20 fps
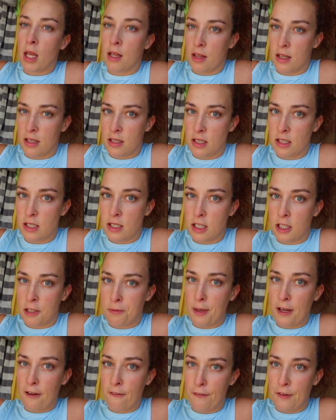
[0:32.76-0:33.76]
This is
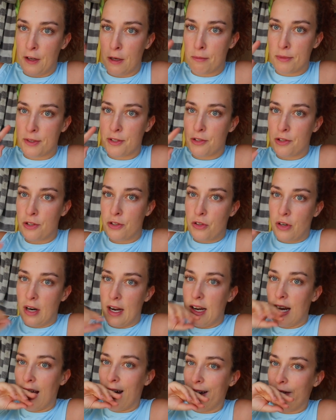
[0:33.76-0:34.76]
just being filmed
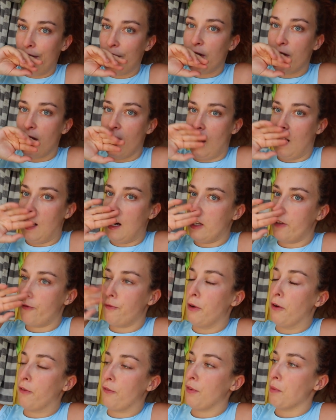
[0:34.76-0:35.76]
straight after the
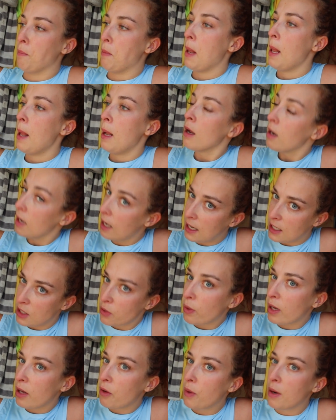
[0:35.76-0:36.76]
last vlog from
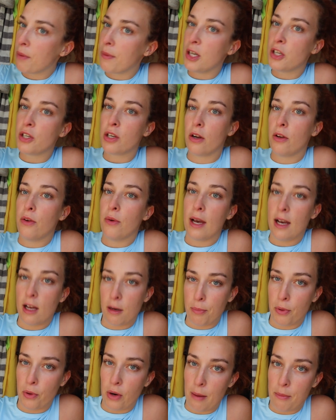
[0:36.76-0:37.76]
last week where we show you how
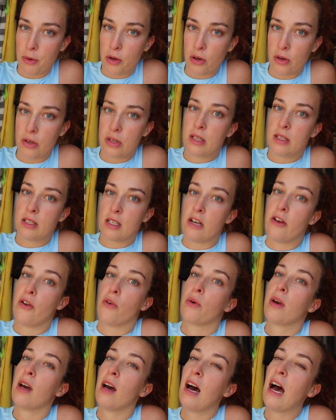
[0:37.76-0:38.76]
to put up curtains in
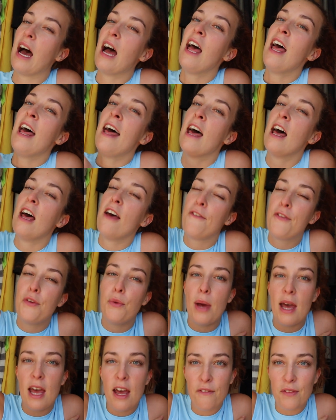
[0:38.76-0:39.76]
your car. If
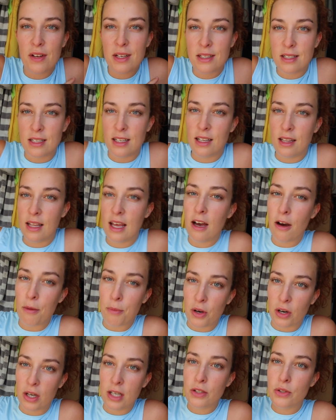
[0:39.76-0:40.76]
you haven't seen that,
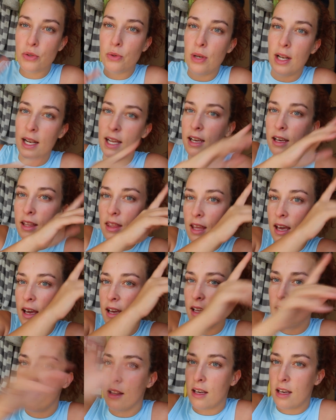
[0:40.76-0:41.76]
I'm going to link
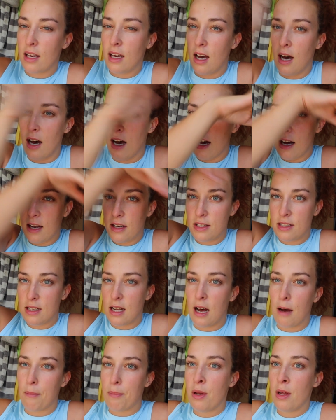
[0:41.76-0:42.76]
that in the cards
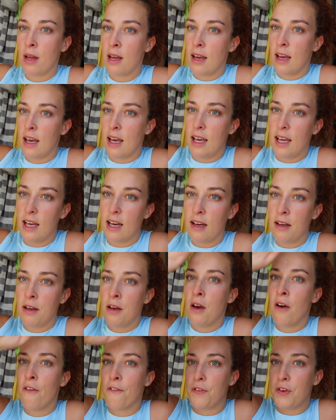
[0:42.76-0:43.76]
up here
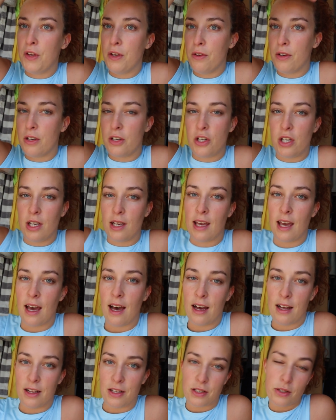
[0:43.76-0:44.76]
for you to check
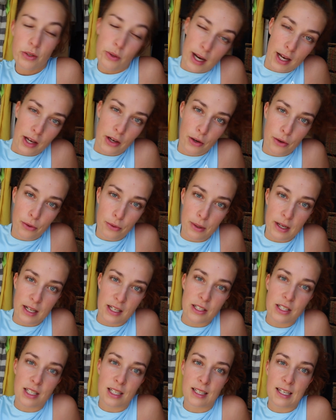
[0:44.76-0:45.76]
out. It's quite cool.
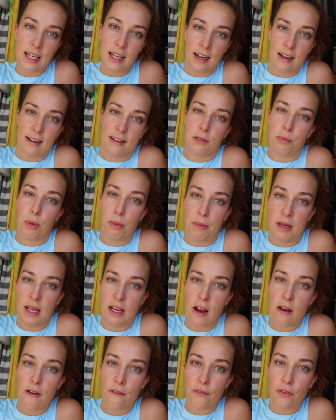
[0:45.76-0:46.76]
It's getting us
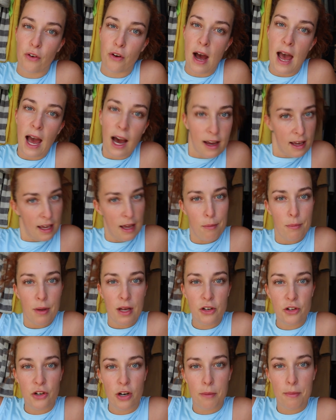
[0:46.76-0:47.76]
prepared for our
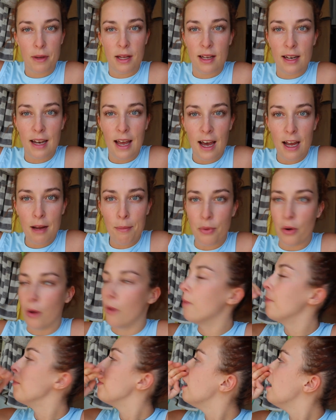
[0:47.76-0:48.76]
camping trip in
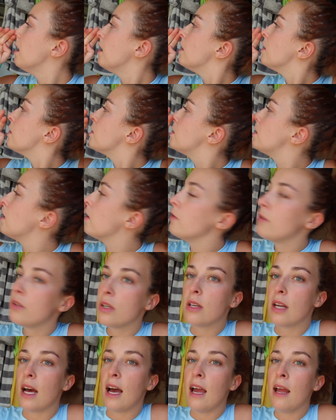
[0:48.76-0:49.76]
April. So
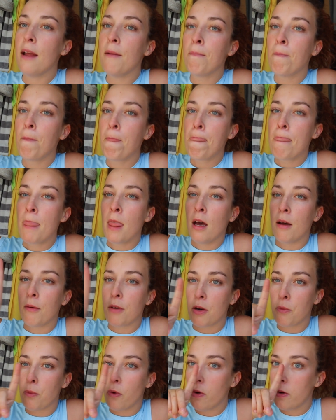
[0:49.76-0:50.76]
today
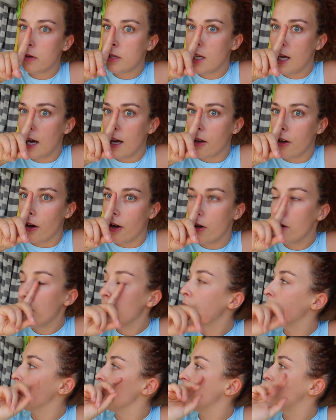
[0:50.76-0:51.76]
I'm going to walk Diego,
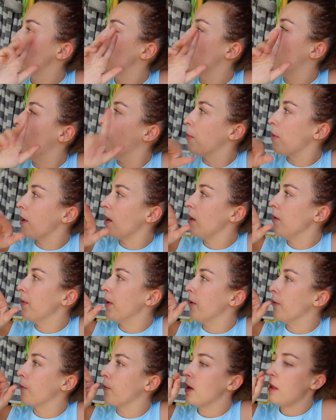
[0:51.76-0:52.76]
which I'll bring you
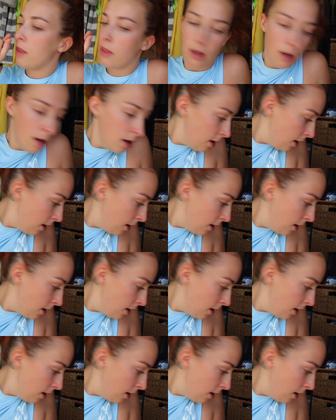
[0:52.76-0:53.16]
along with.